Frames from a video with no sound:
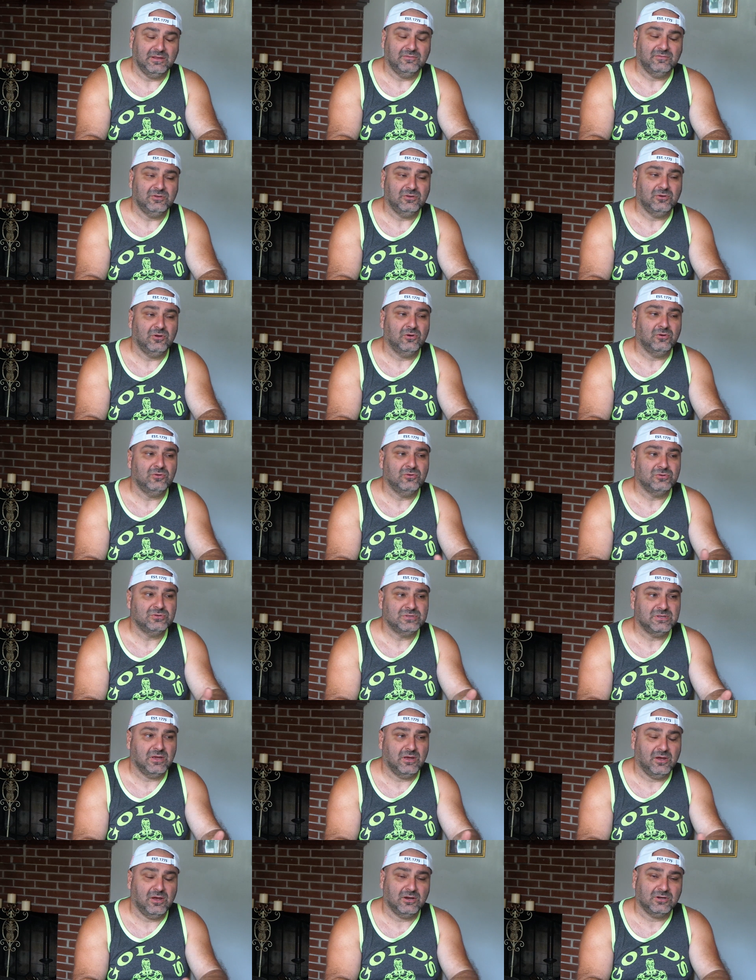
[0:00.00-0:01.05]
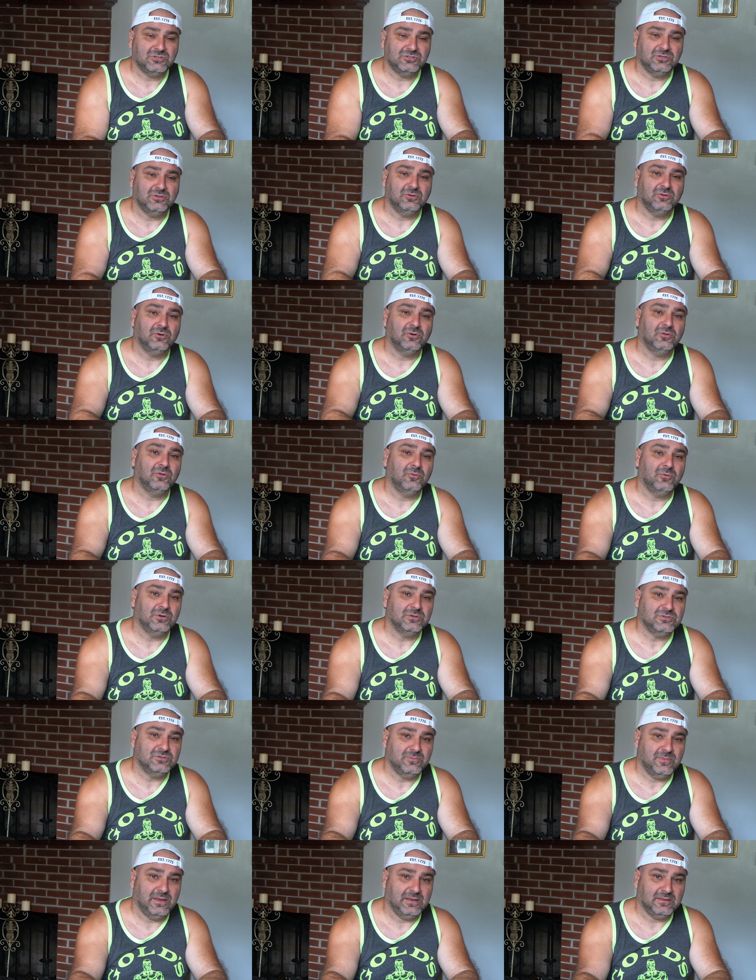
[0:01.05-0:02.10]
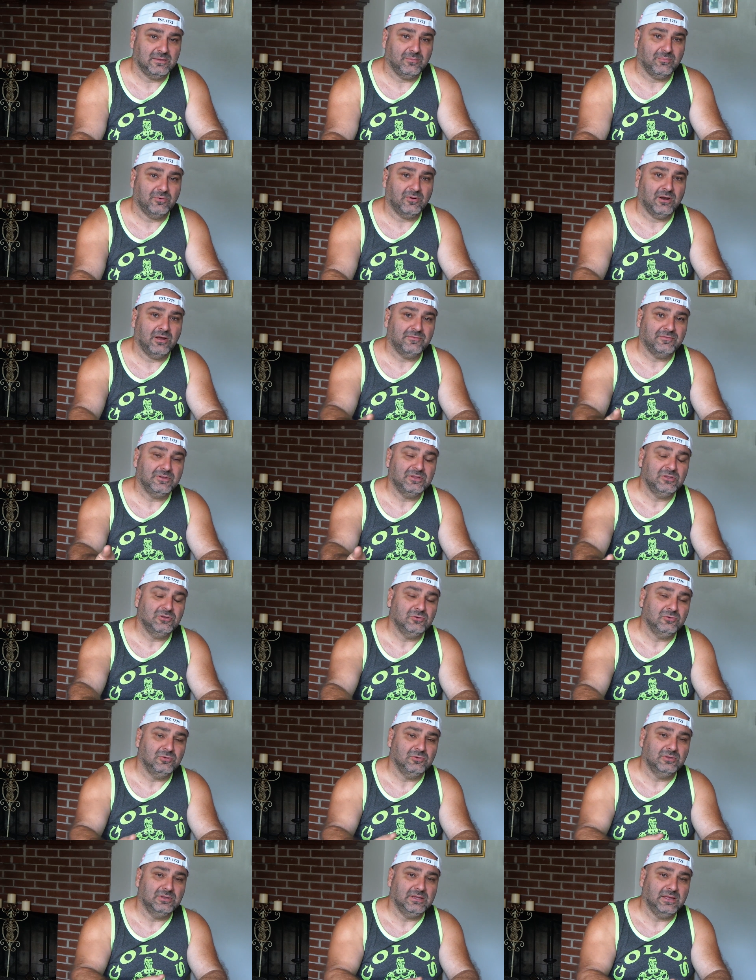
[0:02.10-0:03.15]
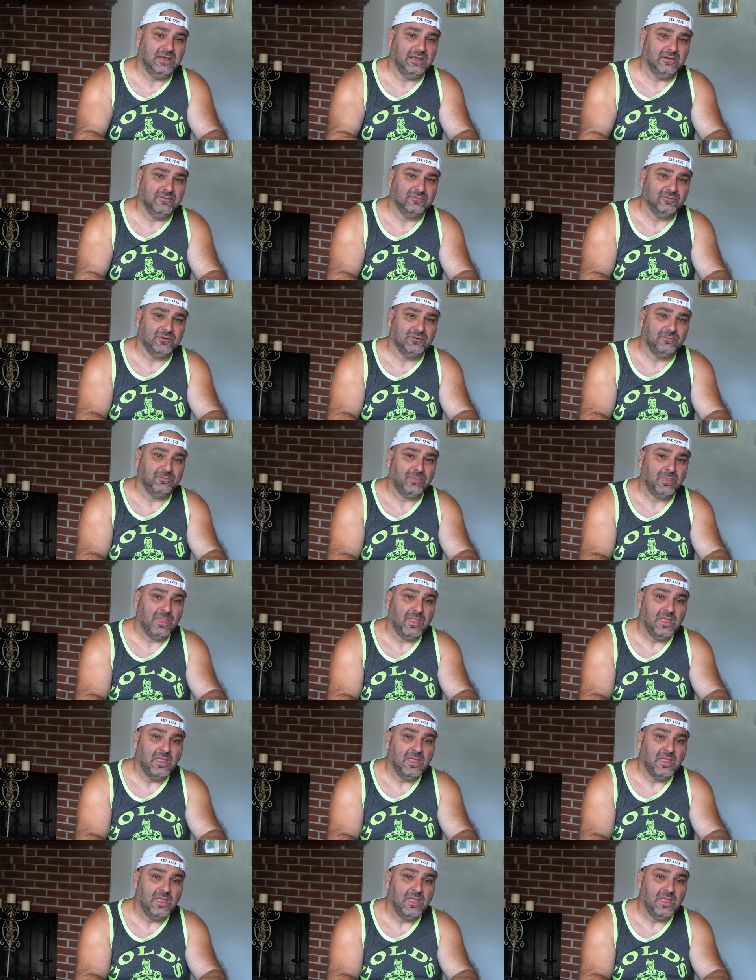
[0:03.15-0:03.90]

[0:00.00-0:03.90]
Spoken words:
If you go use the auction, they're the ones who make the profit. You do the effort.